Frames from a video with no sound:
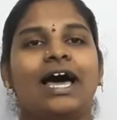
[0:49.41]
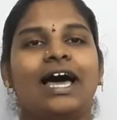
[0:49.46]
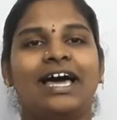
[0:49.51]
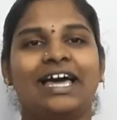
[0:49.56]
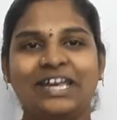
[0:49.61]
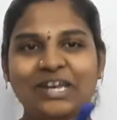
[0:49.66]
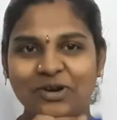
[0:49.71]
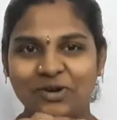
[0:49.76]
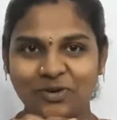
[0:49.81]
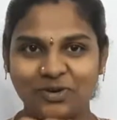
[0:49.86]

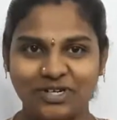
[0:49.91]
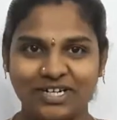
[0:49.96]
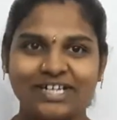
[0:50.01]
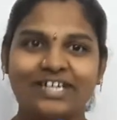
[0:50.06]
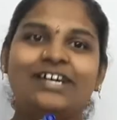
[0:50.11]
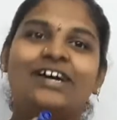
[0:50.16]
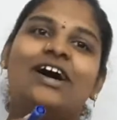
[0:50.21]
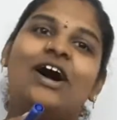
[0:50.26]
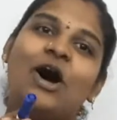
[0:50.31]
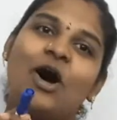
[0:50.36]
Note,
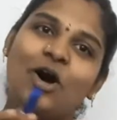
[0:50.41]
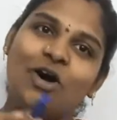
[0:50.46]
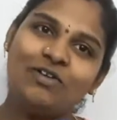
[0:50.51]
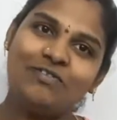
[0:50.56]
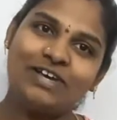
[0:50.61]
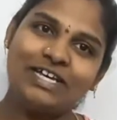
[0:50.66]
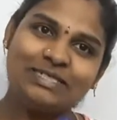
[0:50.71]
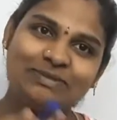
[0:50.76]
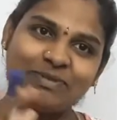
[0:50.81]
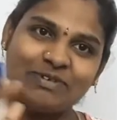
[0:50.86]

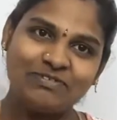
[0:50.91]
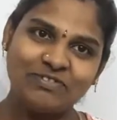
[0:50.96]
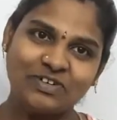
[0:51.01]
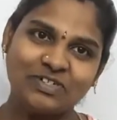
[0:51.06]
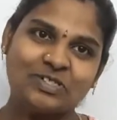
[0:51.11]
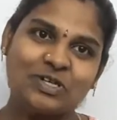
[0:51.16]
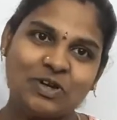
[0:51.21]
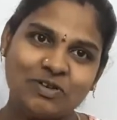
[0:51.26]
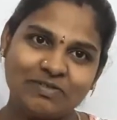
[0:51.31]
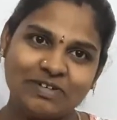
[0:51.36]
always before
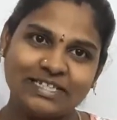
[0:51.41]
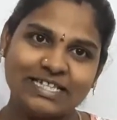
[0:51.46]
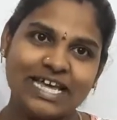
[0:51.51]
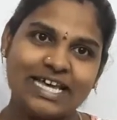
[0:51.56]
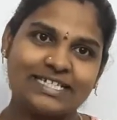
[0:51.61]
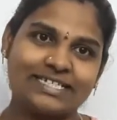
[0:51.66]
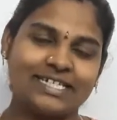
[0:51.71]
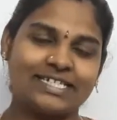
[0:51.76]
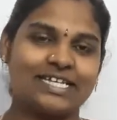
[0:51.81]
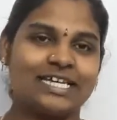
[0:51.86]
solving the
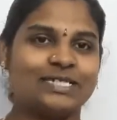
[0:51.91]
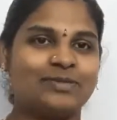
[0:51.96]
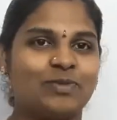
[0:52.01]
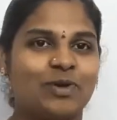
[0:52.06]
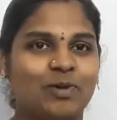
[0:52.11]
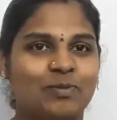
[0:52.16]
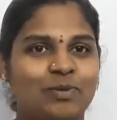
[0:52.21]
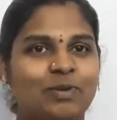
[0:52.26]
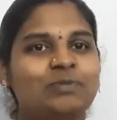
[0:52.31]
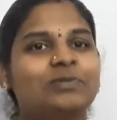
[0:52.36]
exercise
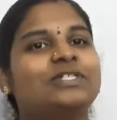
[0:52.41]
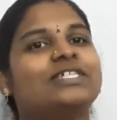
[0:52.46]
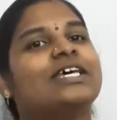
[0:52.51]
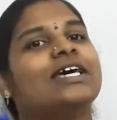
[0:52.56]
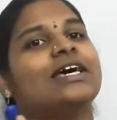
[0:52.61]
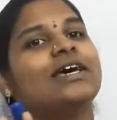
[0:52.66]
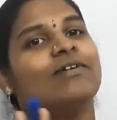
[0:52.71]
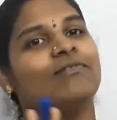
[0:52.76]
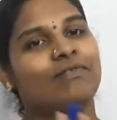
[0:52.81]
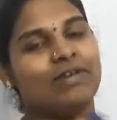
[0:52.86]
problems,
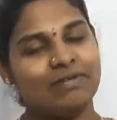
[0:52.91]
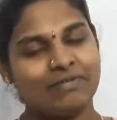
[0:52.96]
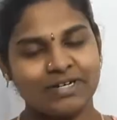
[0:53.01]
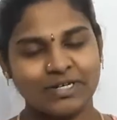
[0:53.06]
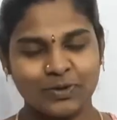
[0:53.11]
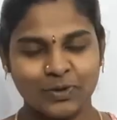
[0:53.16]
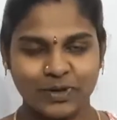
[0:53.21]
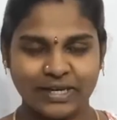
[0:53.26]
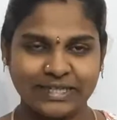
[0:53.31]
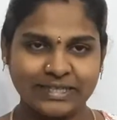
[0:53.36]
we were
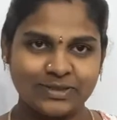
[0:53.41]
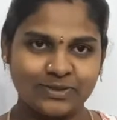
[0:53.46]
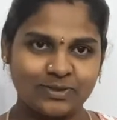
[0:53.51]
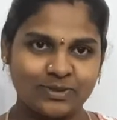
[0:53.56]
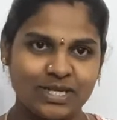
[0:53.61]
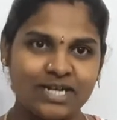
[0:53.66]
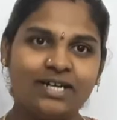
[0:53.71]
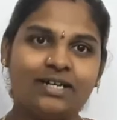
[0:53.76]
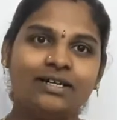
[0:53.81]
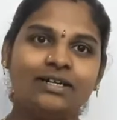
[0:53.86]
going through
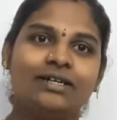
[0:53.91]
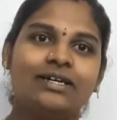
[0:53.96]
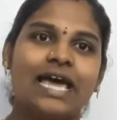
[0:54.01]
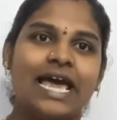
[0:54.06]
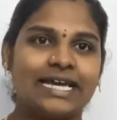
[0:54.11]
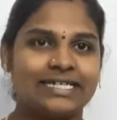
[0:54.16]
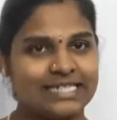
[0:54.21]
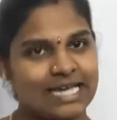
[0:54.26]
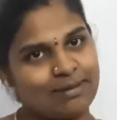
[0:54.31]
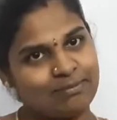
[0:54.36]
the
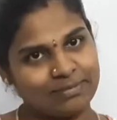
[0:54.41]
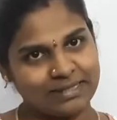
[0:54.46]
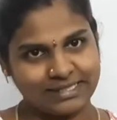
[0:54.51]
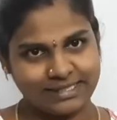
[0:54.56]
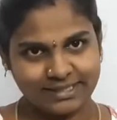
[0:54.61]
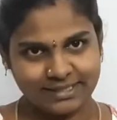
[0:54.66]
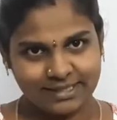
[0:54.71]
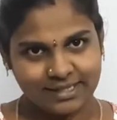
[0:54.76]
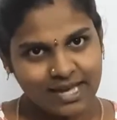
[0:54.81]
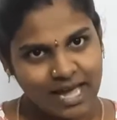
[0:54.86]

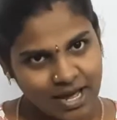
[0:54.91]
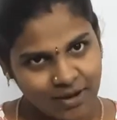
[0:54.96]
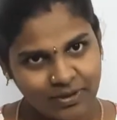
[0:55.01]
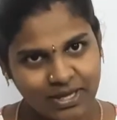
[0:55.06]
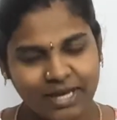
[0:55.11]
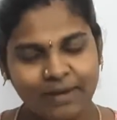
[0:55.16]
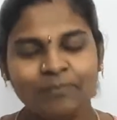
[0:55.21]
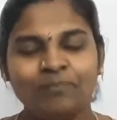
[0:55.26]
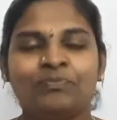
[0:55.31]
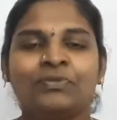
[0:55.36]
examples.
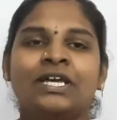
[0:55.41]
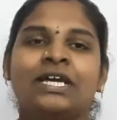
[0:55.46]
Okay.